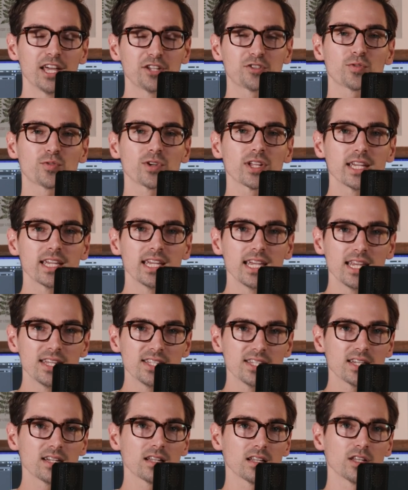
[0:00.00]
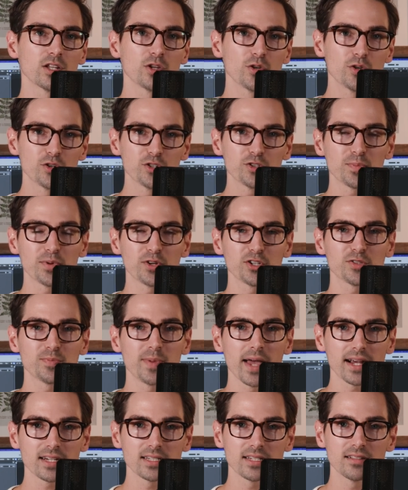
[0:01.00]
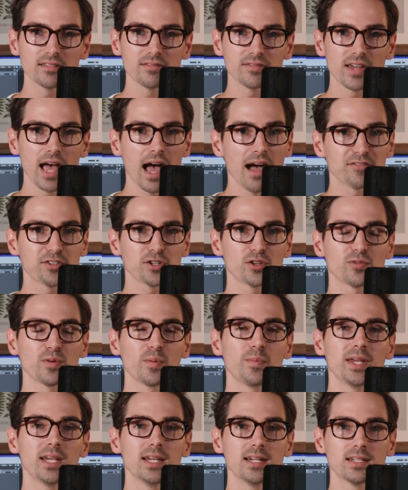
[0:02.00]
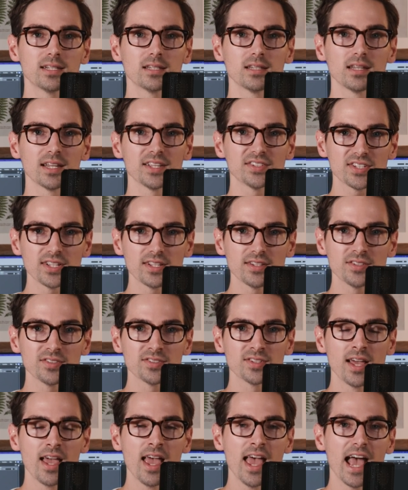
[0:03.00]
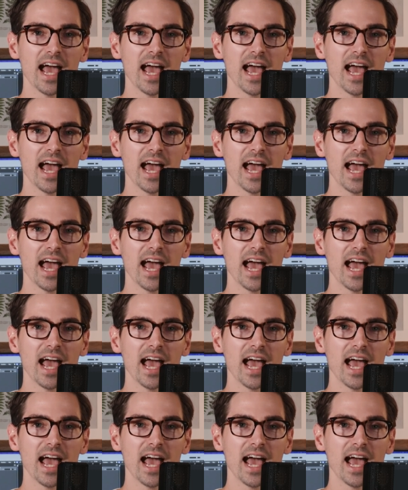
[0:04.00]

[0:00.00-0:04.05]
It's really easy to lose perspective after repeated listens,